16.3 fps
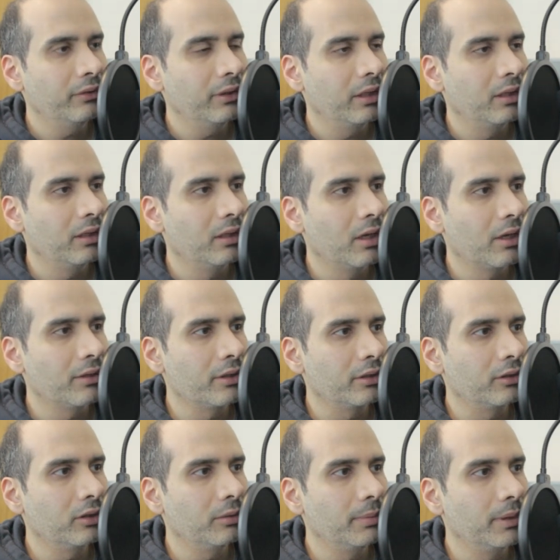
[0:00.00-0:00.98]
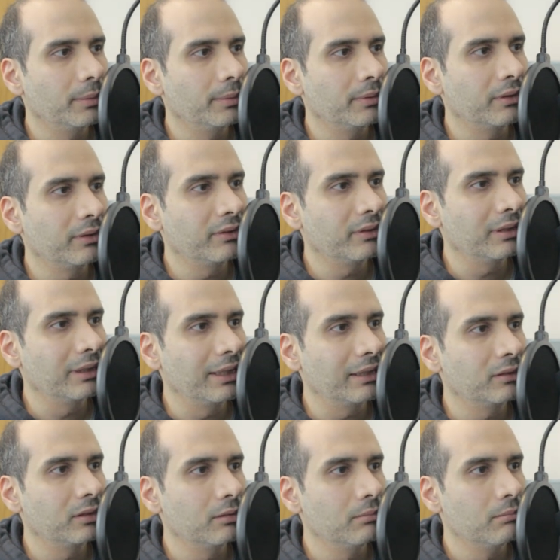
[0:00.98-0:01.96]
and another to be able to
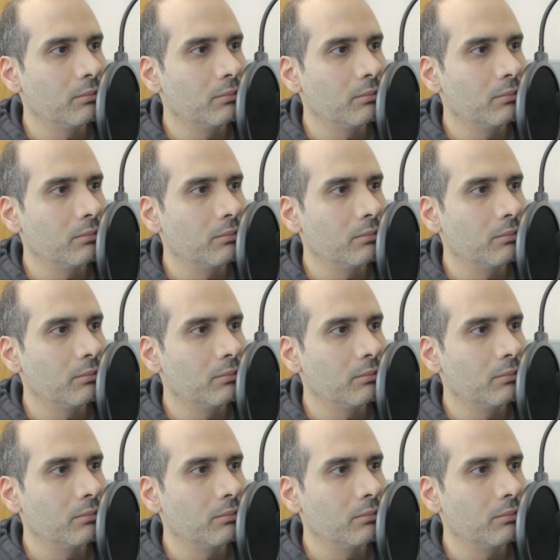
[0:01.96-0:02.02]
select